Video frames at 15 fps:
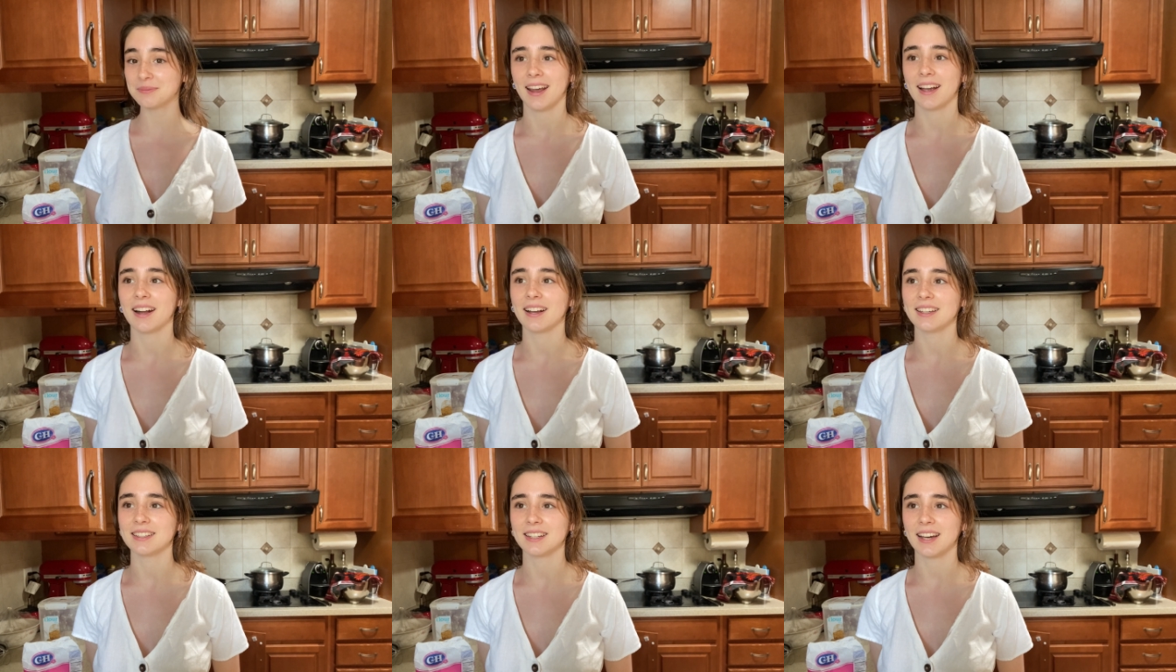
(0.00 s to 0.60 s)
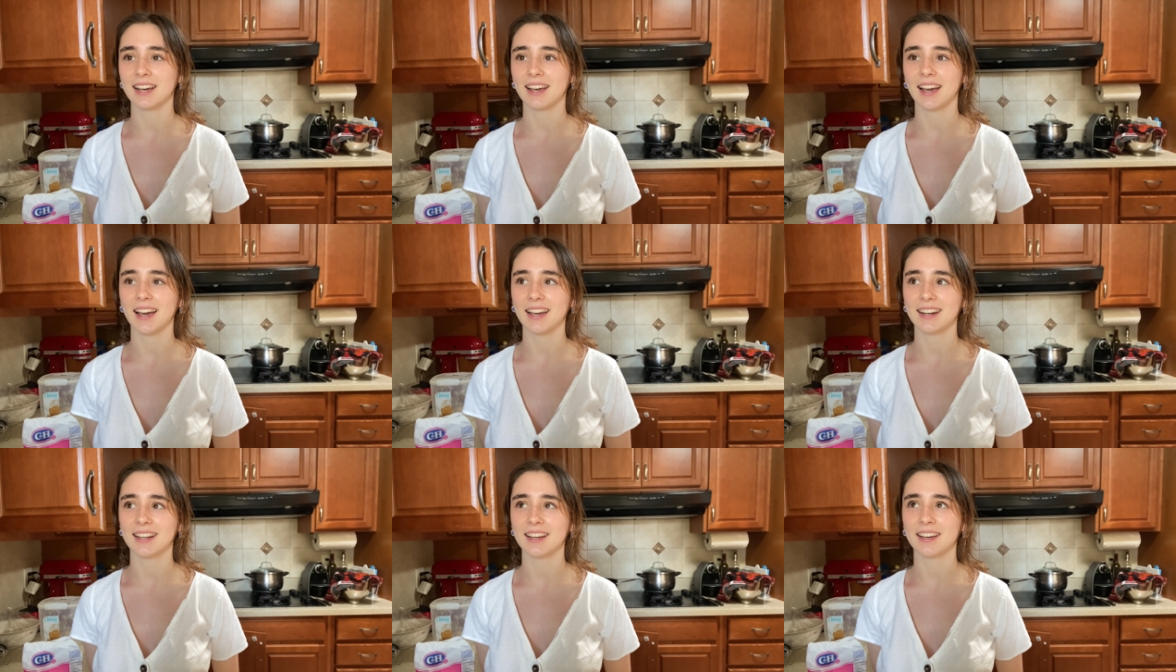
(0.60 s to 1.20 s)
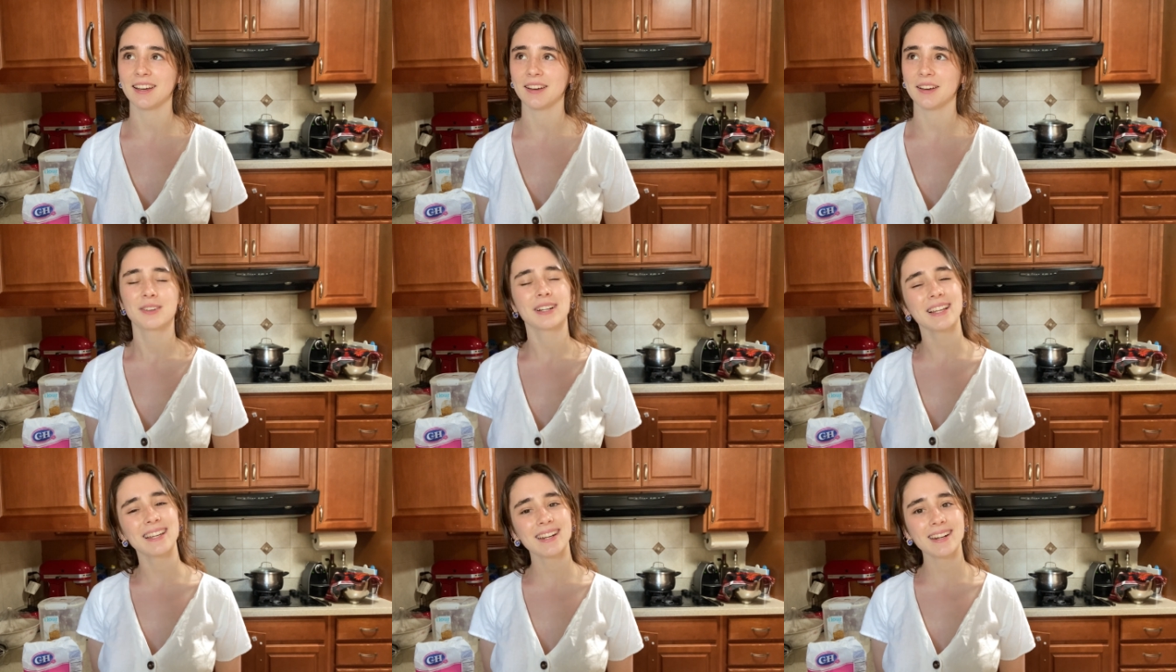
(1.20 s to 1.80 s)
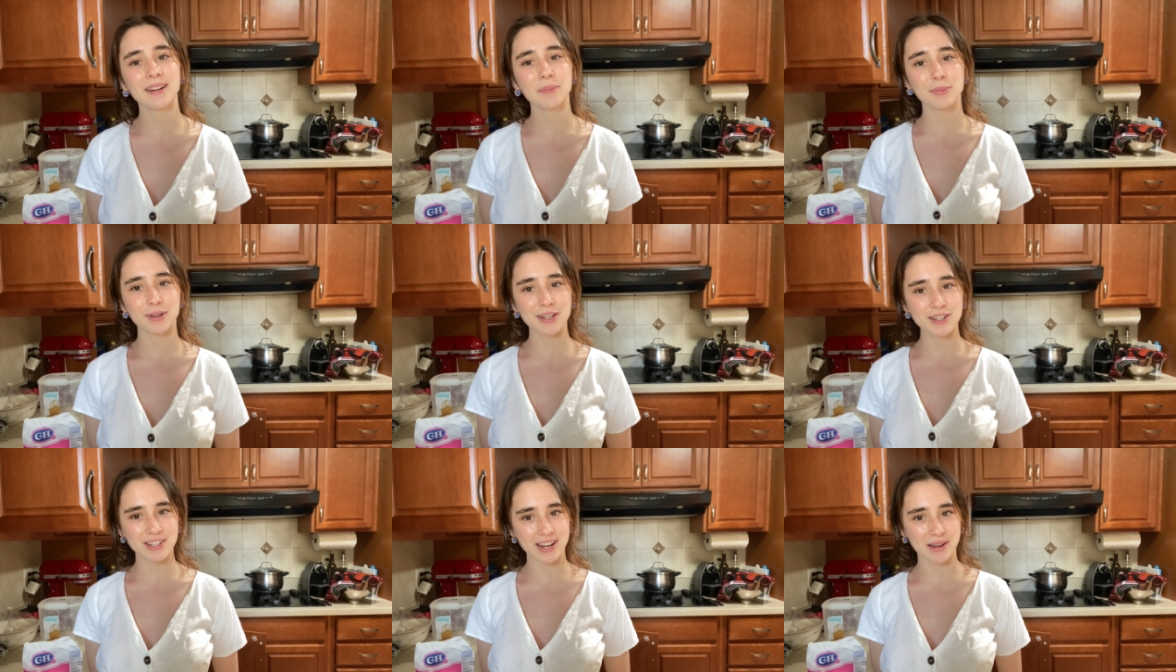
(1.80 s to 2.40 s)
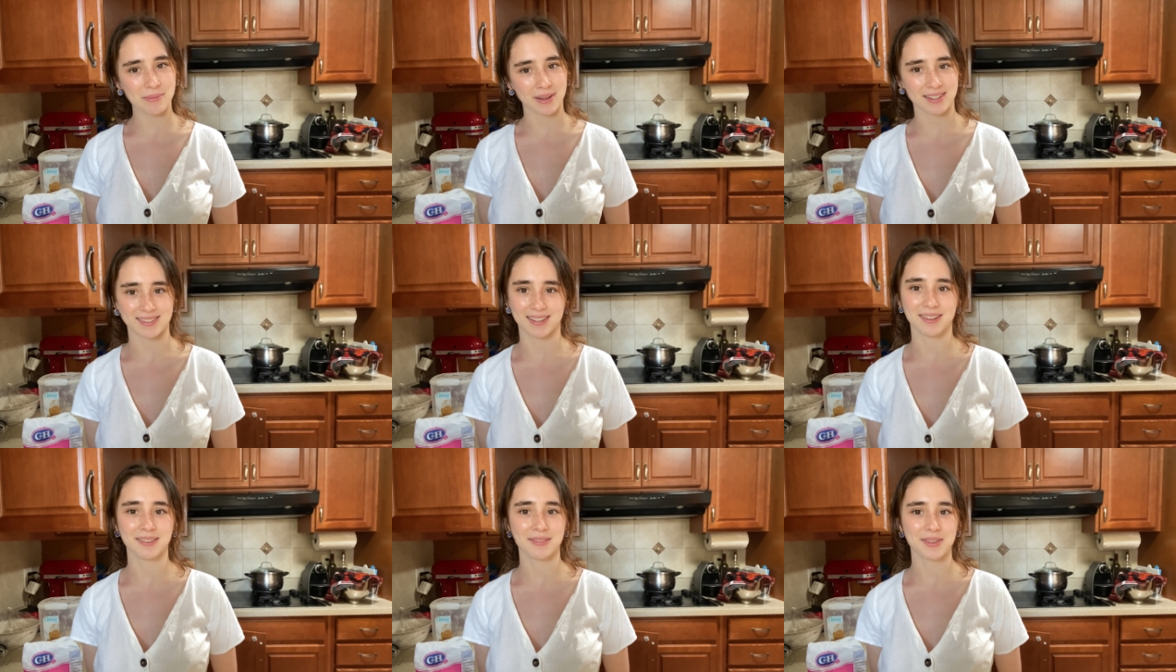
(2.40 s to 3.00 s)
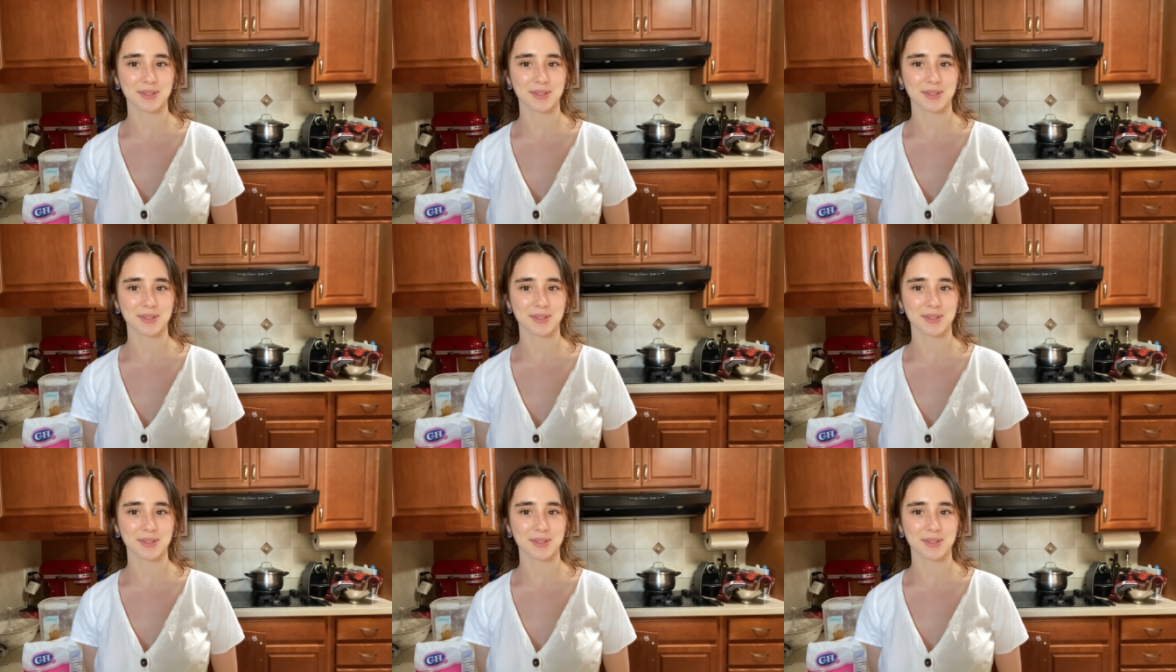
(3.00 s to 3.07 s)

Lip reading: and I really didn't appreciate myself.